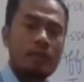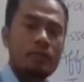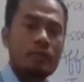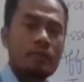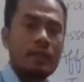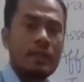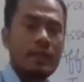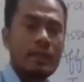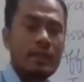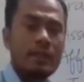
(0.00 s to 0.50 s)
of
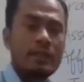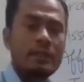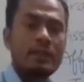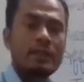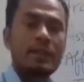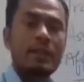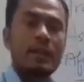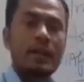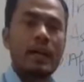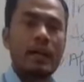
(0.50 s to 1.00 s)

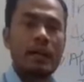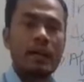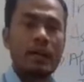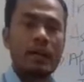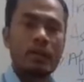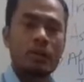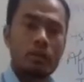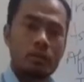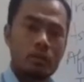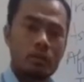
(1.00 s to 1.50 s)
sentence
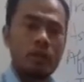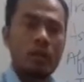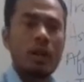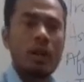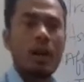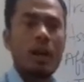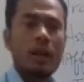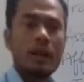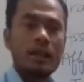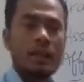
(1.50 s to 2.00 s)
into
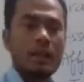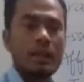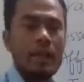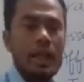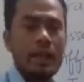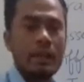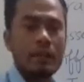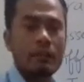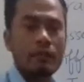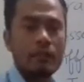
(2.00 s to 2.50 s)
another
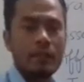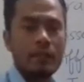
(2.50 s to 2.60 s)
kind of